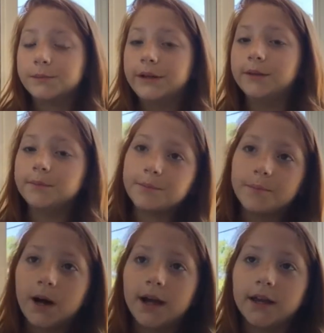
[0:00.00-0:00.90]
but
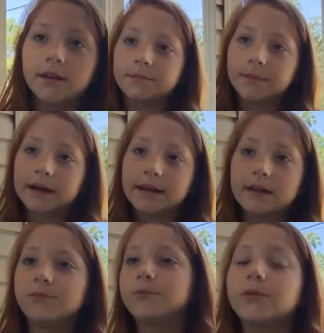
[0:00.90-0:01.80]
my
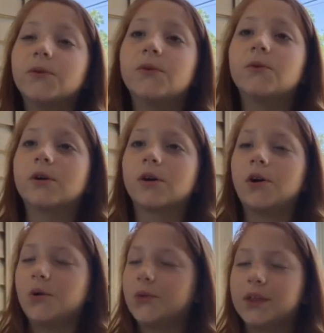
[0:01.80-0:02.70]
Aunt Boo were
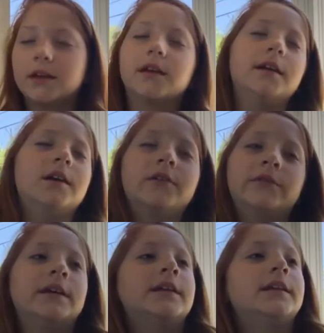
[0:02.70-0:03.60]
all thinking of
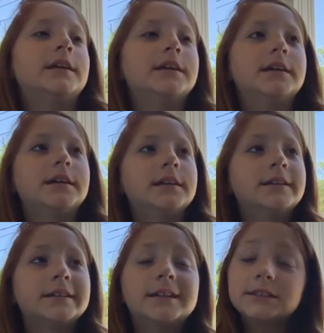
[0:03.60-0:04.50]
it.
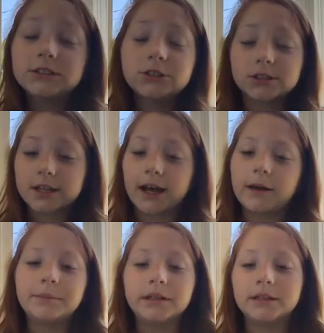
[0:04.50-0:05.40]
I guess it just
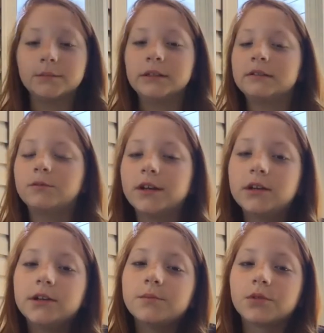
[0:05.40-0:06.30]
happened. I mean, we
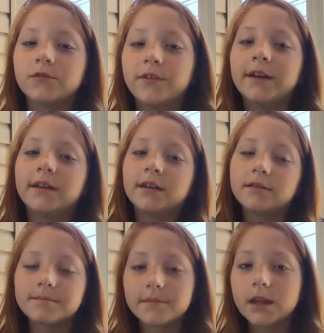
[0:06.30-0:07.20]
couldn't prevent it.
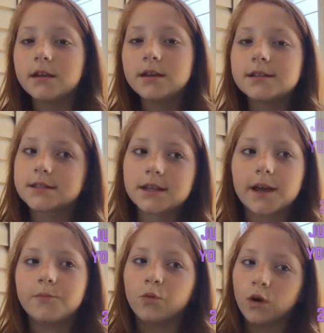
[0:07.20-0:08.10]
It's
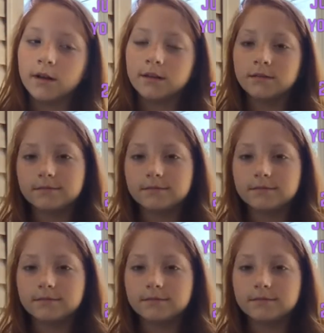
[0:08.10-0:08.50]
type 1.